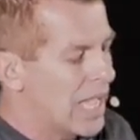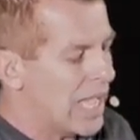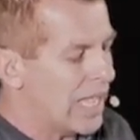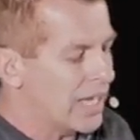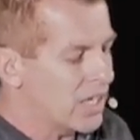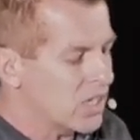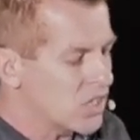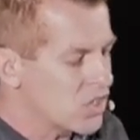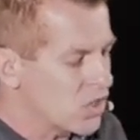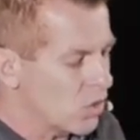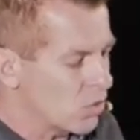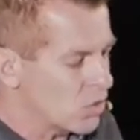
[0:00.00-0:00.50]

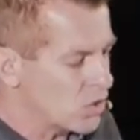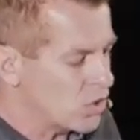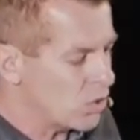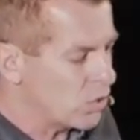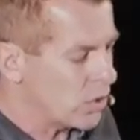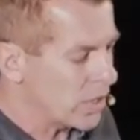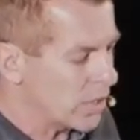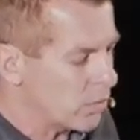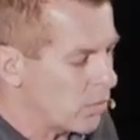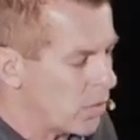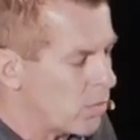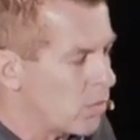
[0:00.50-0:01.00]
And in so
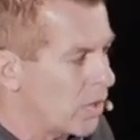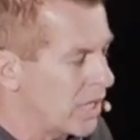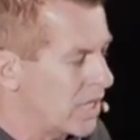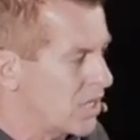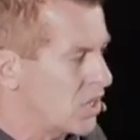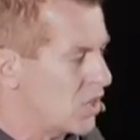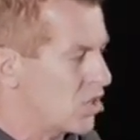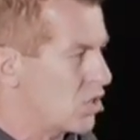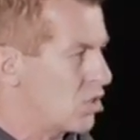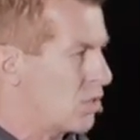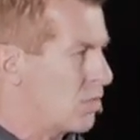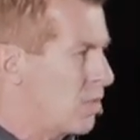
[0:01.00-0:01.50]
doing, we want to
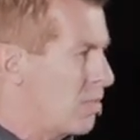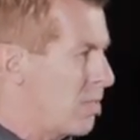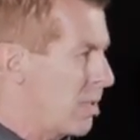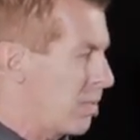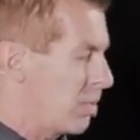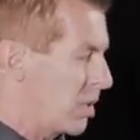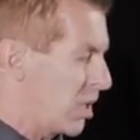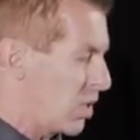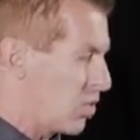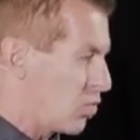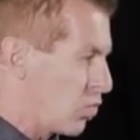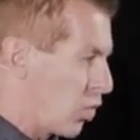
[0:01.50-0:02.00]
just to be
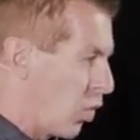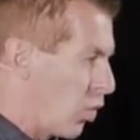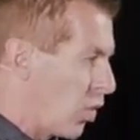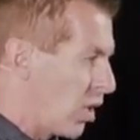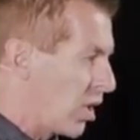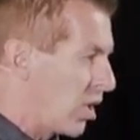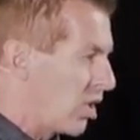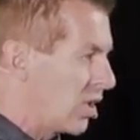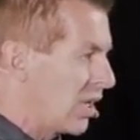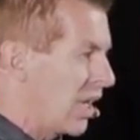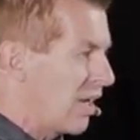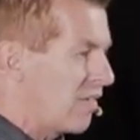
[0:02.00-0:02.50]
able to grow
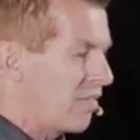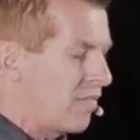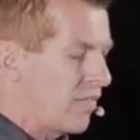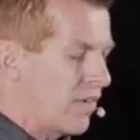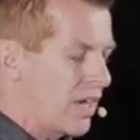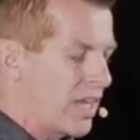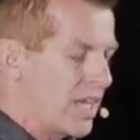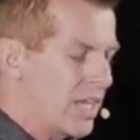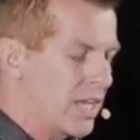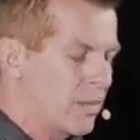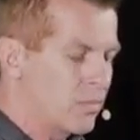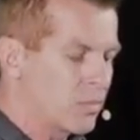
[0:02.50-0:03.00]
in our love
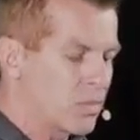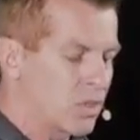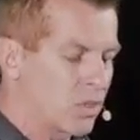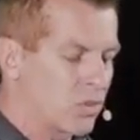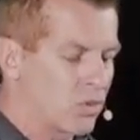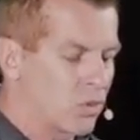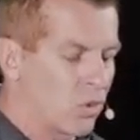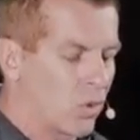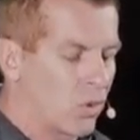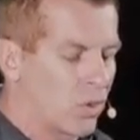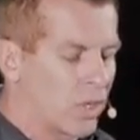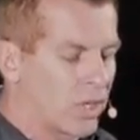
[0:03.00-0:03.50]
for him, to
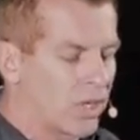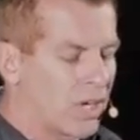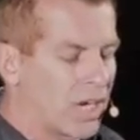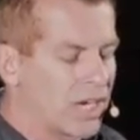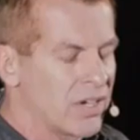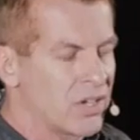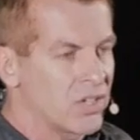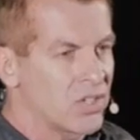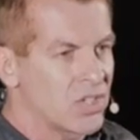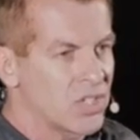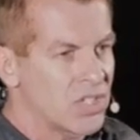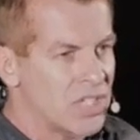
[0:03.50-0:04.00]
grow in our
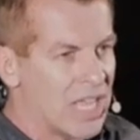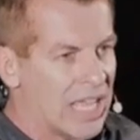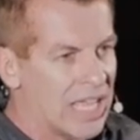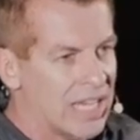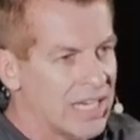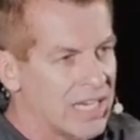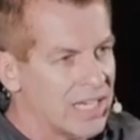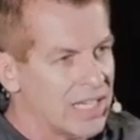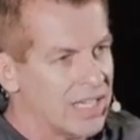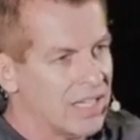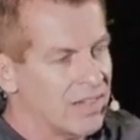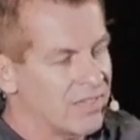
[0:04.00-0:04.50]

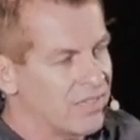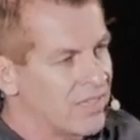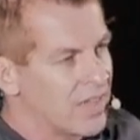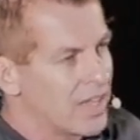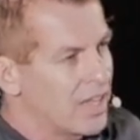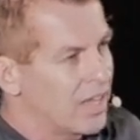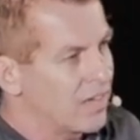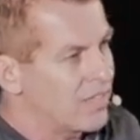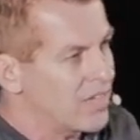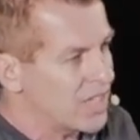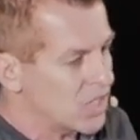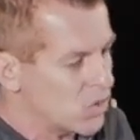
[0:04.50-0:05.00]
understanding of,
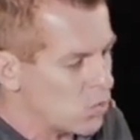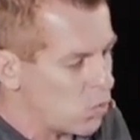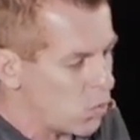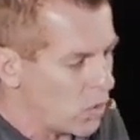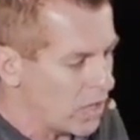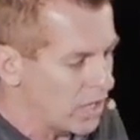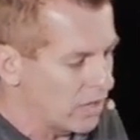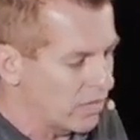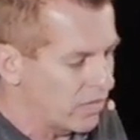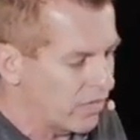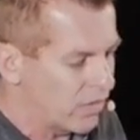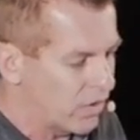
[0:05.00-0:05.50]
of his
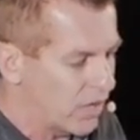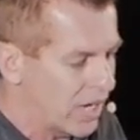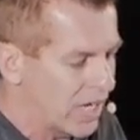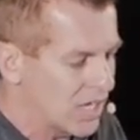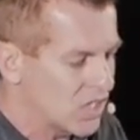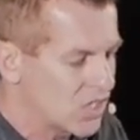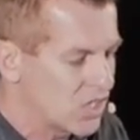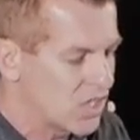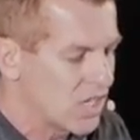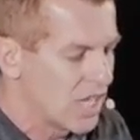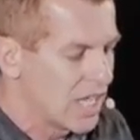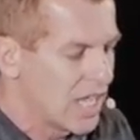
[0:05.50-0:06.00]
will for
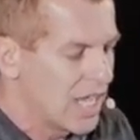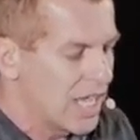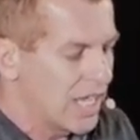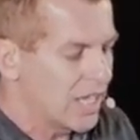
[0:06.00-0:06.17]
us.